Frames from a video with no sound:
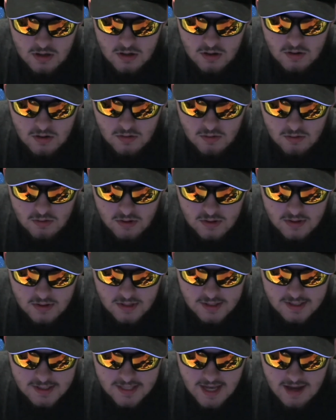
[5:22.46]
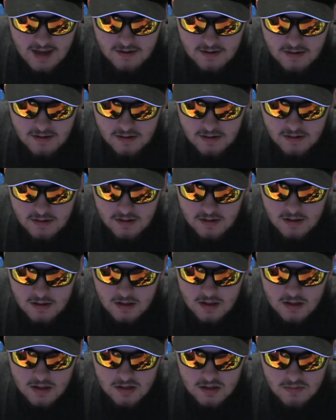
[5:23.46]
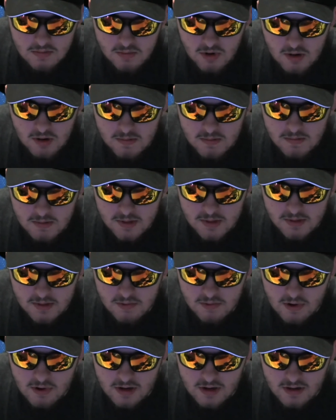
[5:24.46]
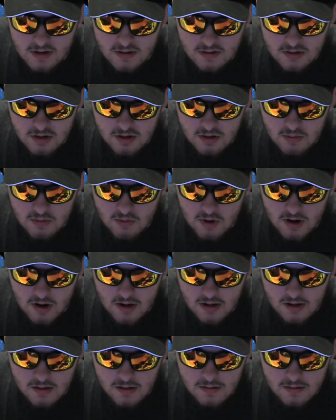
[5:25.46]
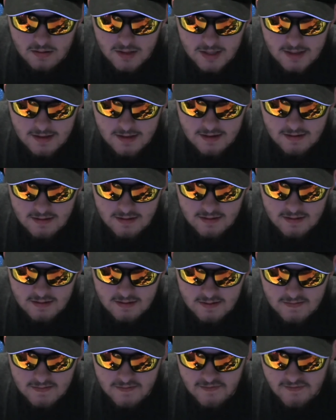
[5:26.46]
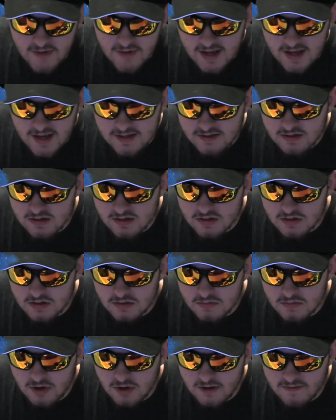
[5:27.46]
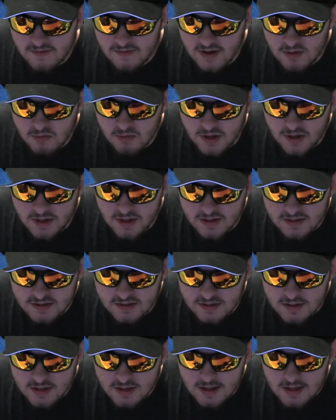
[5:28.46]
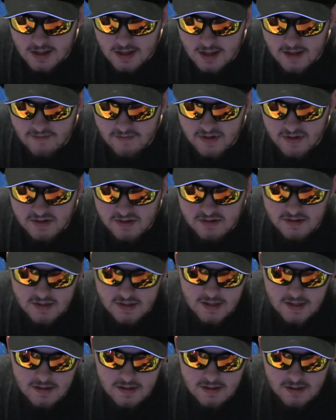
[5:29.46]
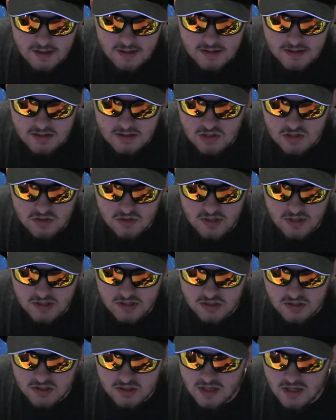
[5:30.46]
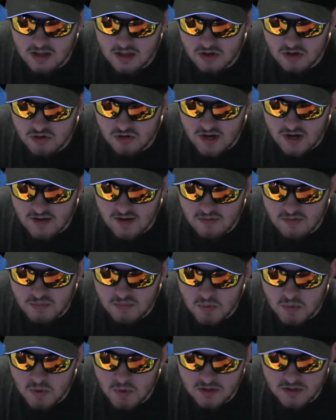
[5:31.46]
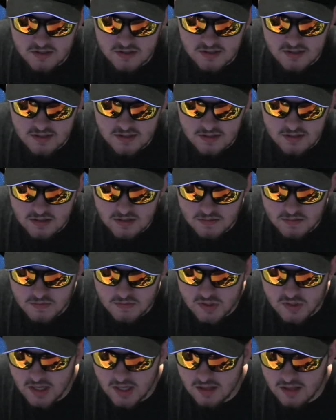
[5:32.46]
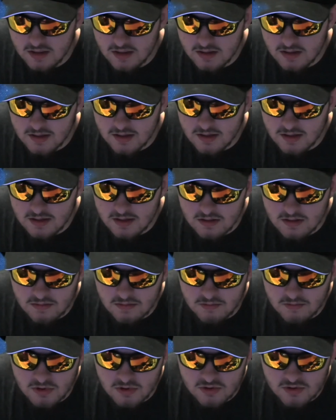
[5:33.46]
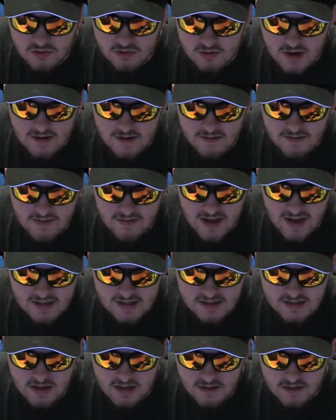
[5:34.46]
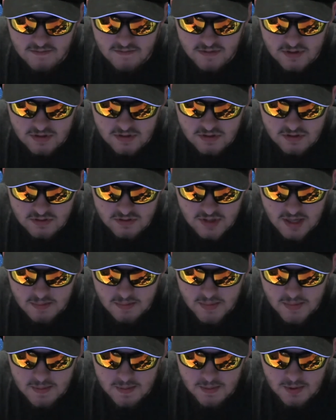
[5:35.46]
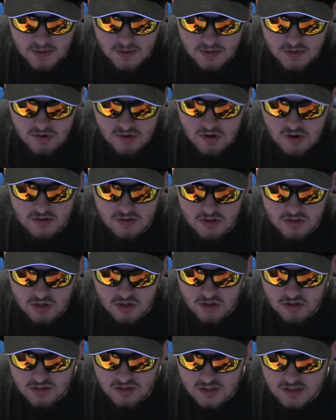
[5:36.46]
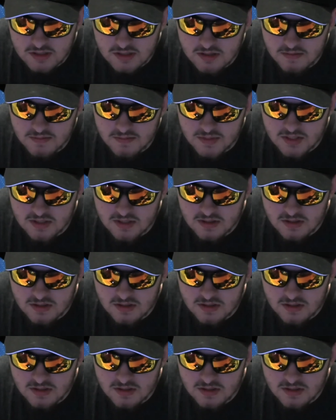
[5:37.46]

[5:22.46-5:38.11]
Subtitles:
or like Saturn, you're probably going to want to get there even faster, probably find ways. Eventually, it leads to interstellar travel, propulsion systems that will travel fast enough to get people to other star systems.